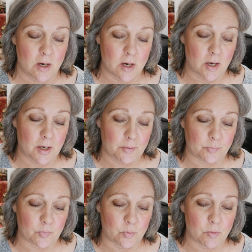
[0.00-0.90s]

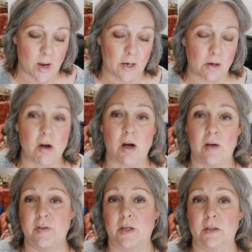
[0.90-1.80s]

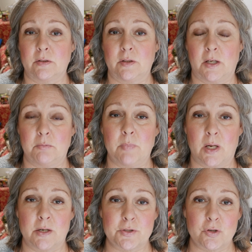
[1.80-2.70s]
Radicava
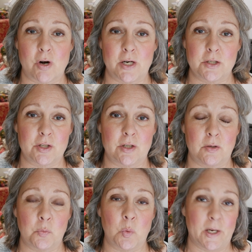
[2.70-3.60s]

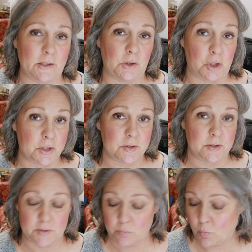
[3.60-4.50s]
administration, what it
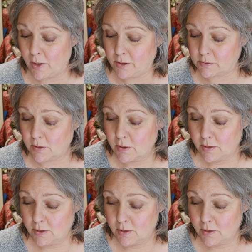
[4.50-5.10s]
looks like,